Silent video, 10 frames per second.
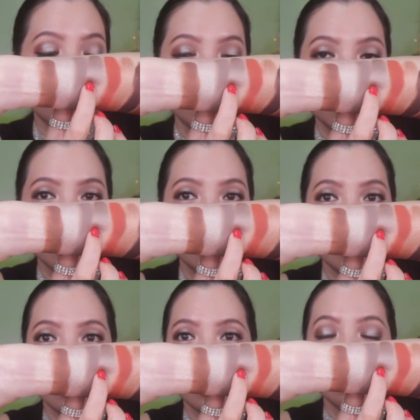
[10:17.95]
original
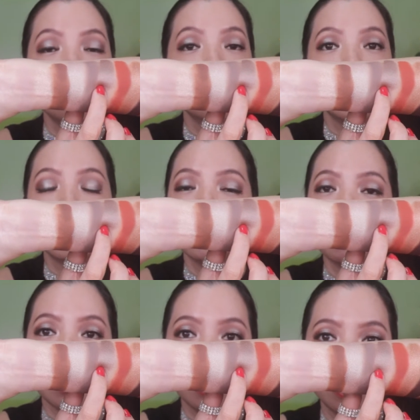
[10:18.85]
is so much
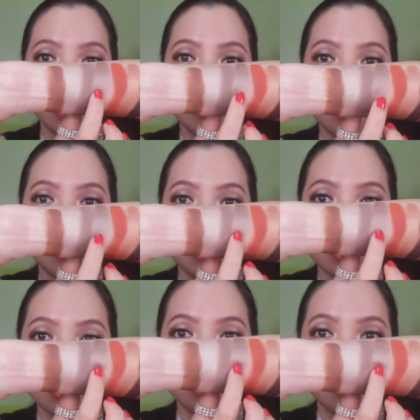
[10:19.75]
sparklier than
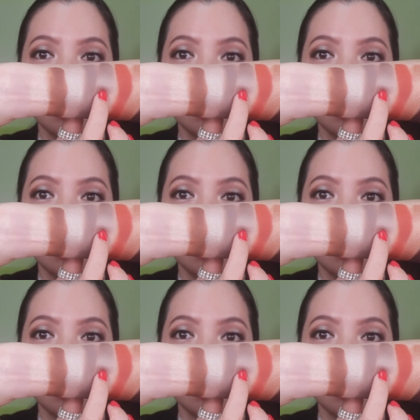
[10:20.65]
this.